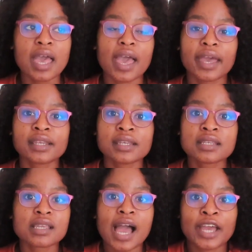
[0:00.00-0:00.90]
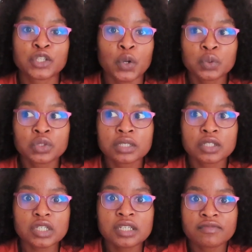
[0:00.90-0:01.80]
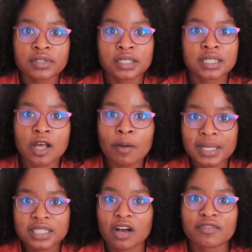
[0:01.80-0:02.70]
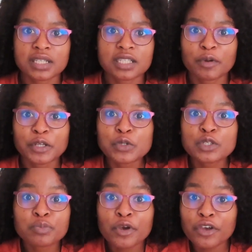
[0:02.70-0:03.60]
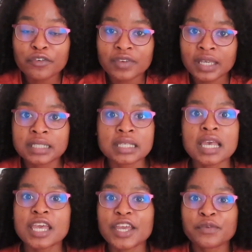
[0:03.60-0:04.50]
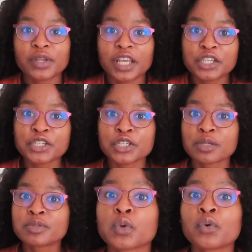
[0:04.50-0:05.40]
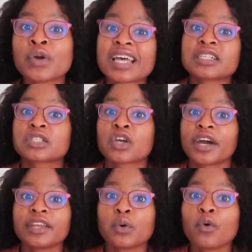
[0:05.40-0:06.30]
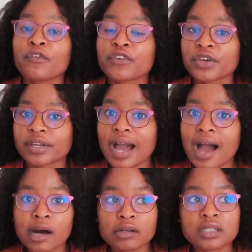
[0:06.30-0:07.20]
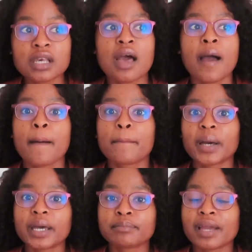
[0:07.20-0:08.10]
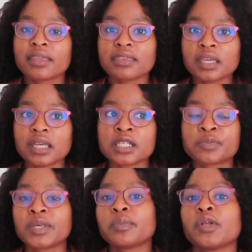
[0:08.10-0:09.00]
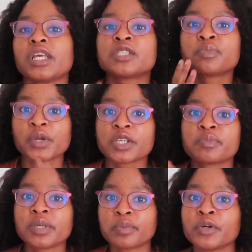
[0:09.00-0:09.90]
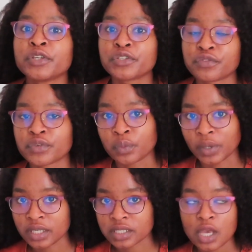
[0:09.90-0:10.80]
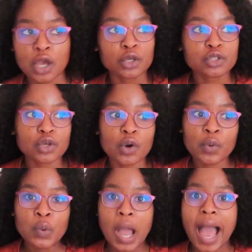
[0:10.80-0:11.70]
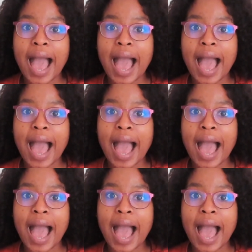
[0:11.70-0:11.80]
and I don't even sell myself as someone who's perfect in relationships or has got it all figured out. But my thing is, people experience people in different ways. So